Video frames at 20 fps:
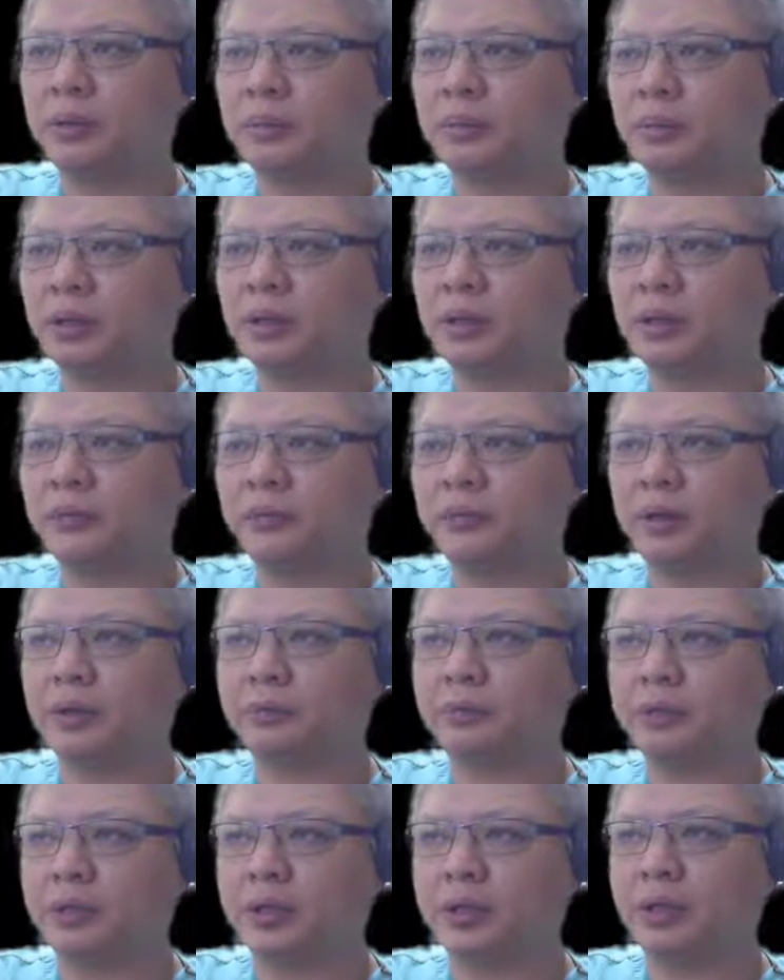Black
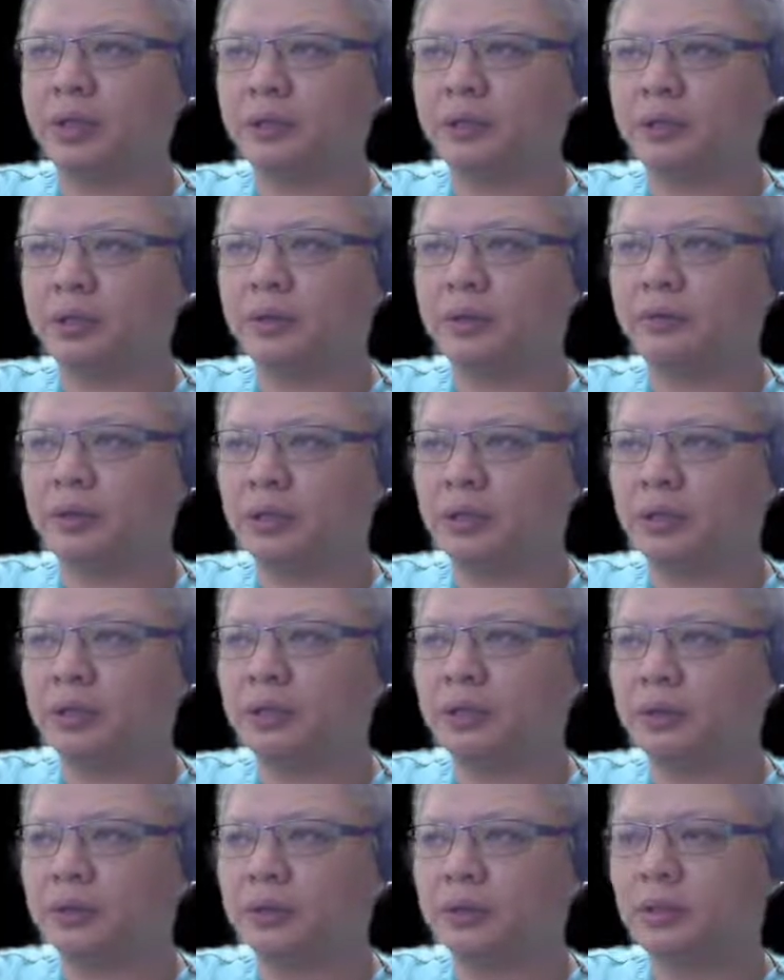develops the other chariot,
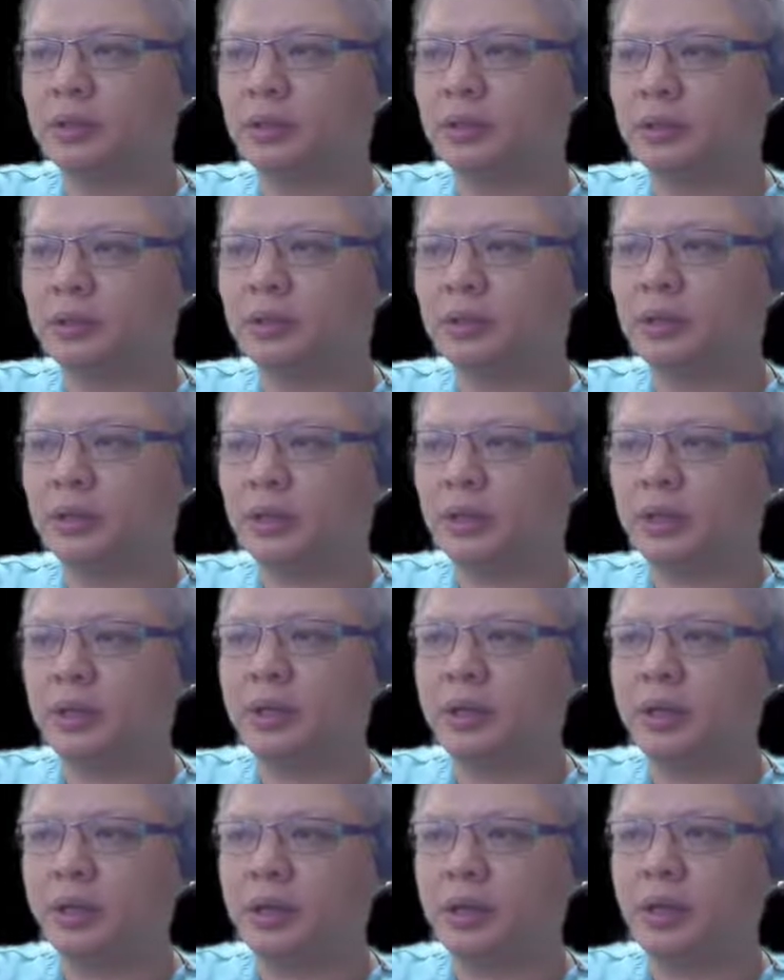
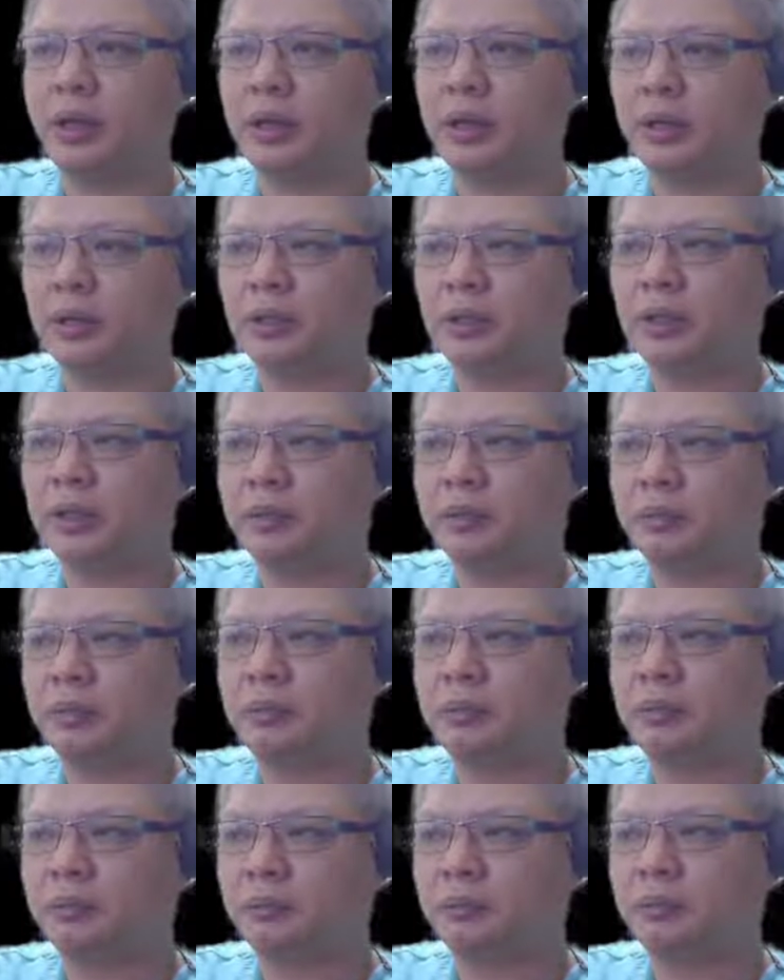and
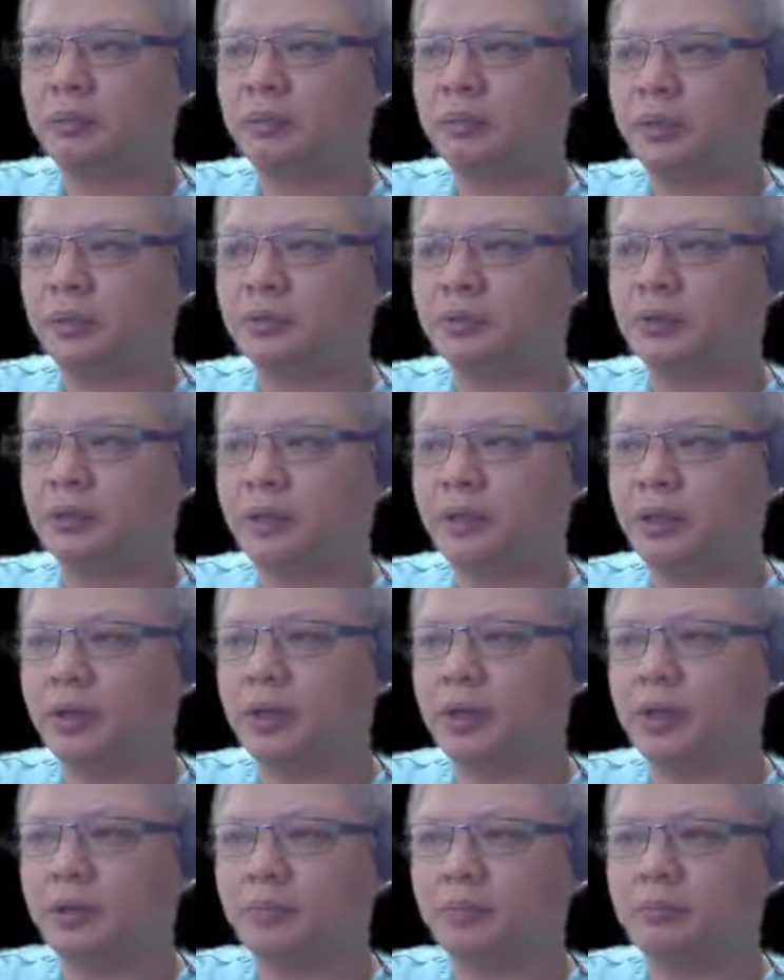
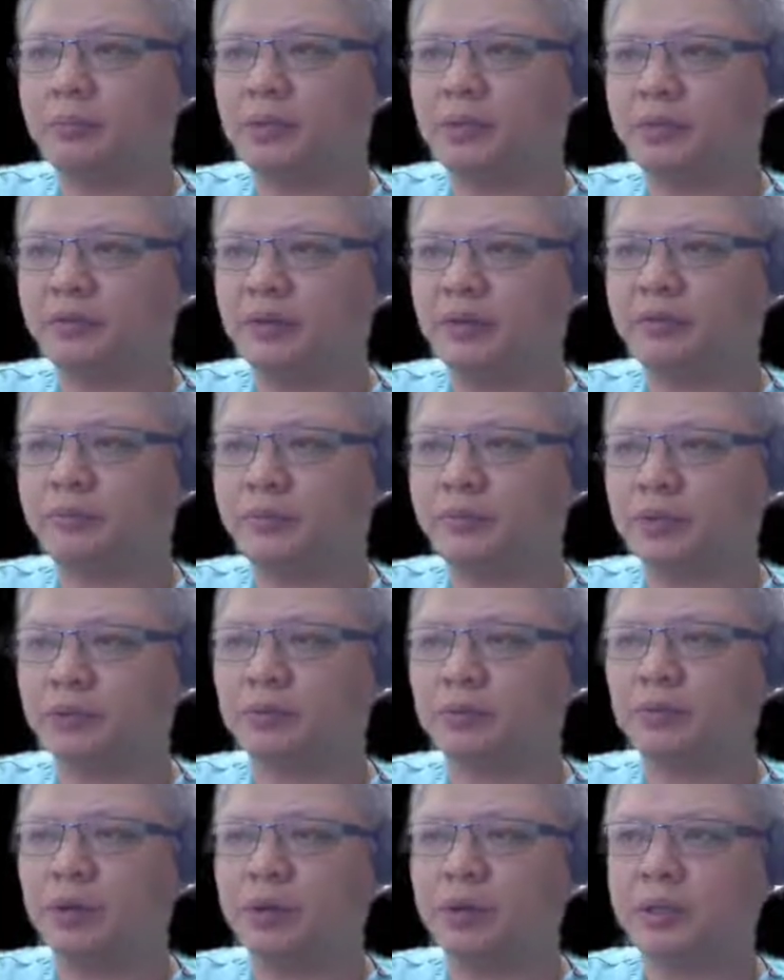p5
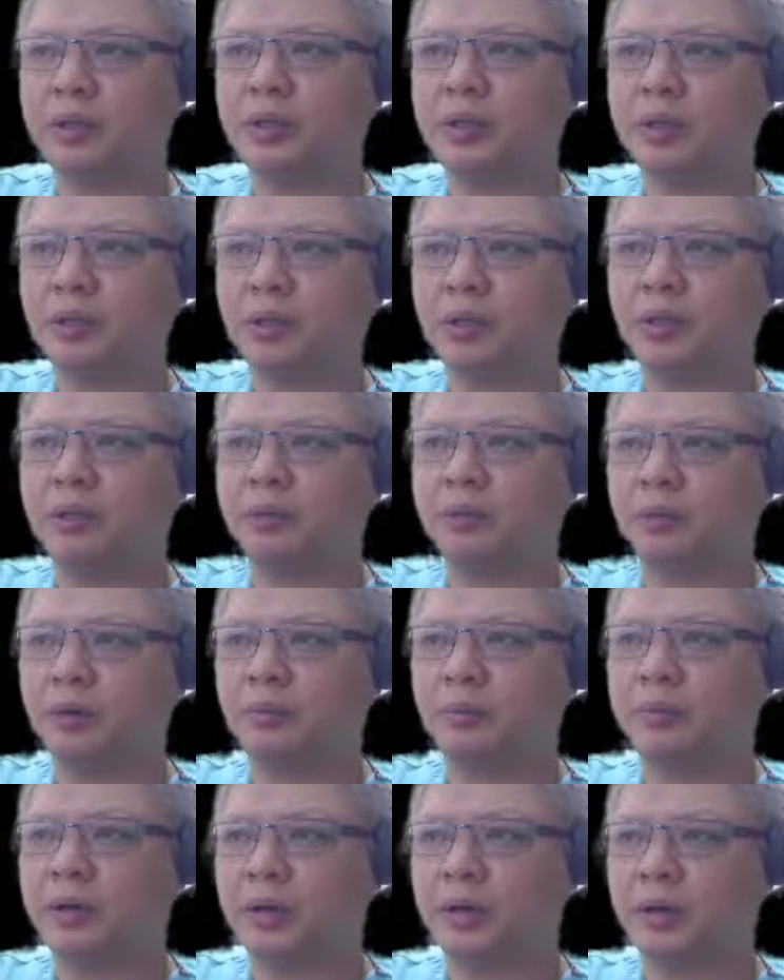plus 1,
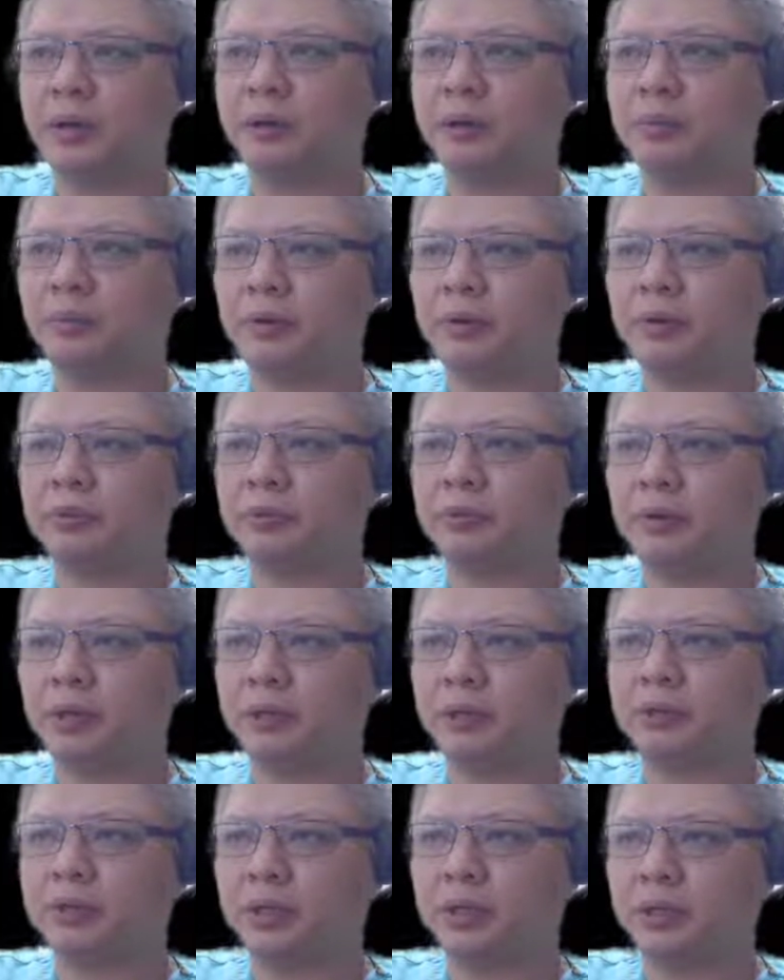whereby red would
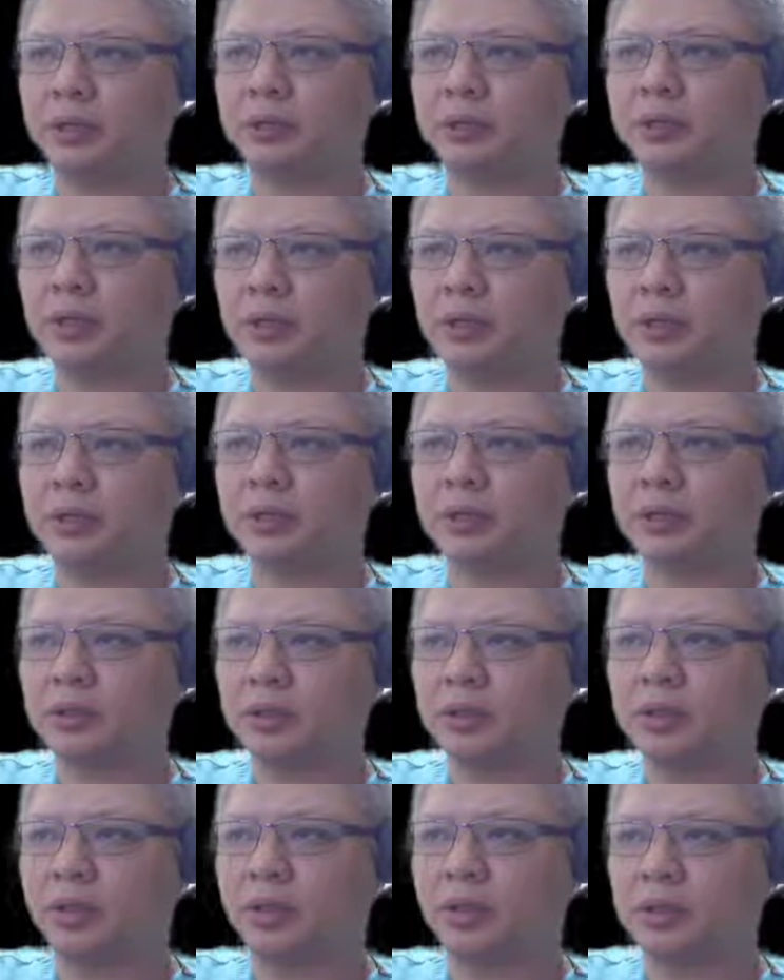now start
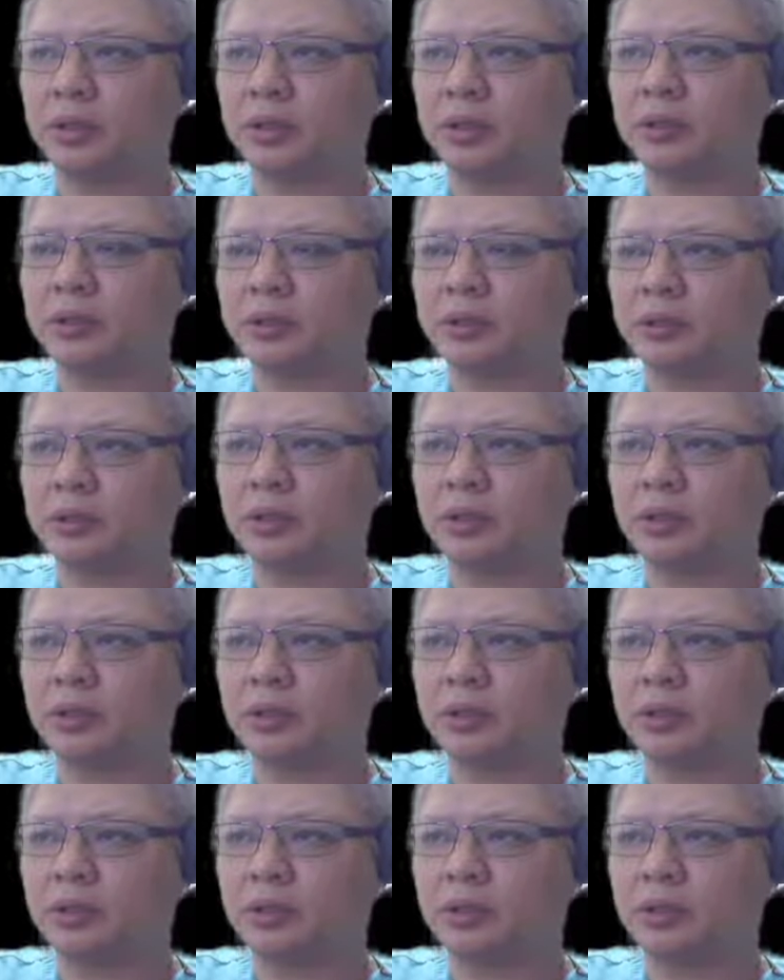his